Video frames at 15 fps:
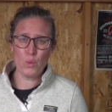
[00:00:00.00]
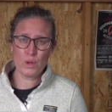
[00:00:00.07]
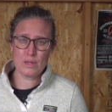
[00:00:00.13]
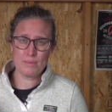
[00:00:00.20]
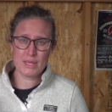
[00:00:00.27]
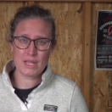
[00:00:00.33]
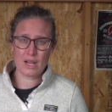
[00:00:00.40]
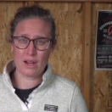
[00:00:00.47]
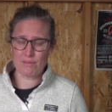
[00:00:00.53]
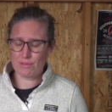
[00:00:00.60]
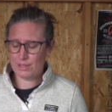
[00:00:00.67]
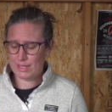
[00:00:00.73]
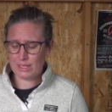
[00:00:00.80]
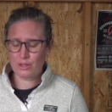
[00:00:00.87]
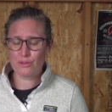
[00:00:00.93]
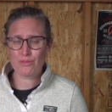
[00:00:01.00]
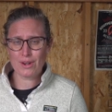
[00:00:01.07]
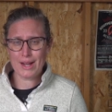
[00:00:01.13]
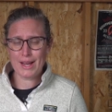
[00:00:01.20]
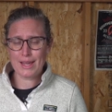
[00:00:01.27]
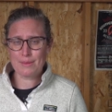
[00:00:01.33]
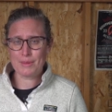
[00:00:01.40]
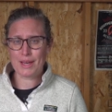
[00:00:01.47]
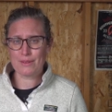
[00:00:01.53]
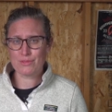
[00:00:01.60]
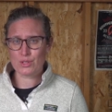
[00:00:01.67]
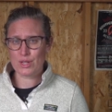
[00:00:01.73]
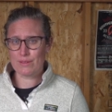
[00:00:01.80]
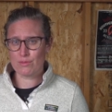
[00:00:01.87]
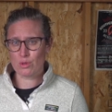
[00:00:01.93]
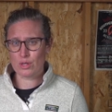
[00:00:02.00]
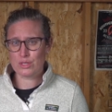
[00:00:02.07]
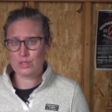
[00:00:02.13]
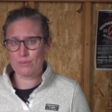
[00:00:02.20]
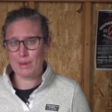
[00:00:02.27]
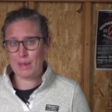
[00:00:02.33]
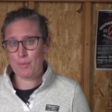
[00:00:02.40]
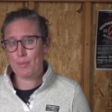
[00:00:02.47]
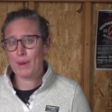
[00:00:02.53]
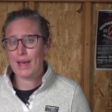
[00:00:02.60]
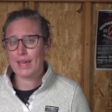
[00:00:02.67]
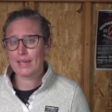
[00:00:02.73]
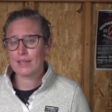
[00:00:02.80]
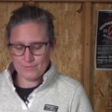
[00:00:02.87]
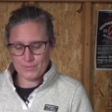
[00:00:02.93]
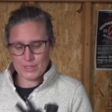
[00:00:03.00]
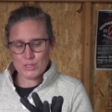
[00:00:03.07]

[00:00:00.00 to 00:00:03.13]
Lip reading: want to be covered in grime after I've worked on my bike.